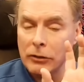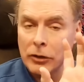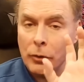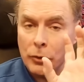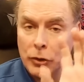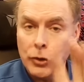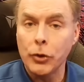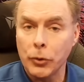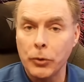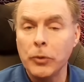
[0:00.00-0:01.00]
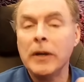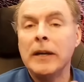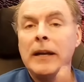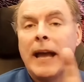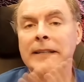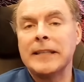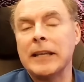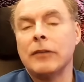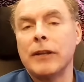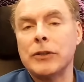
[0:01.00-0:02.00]
You as the
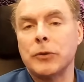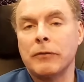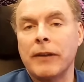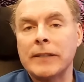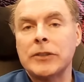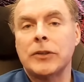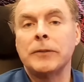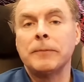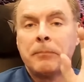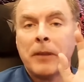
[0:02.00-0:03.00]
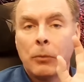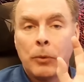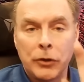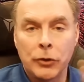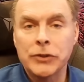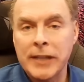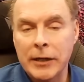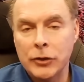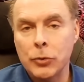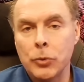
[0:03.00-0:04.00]
individual investor with your
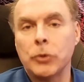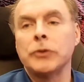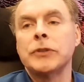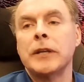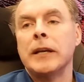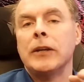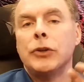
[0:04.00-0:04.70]
set of tools,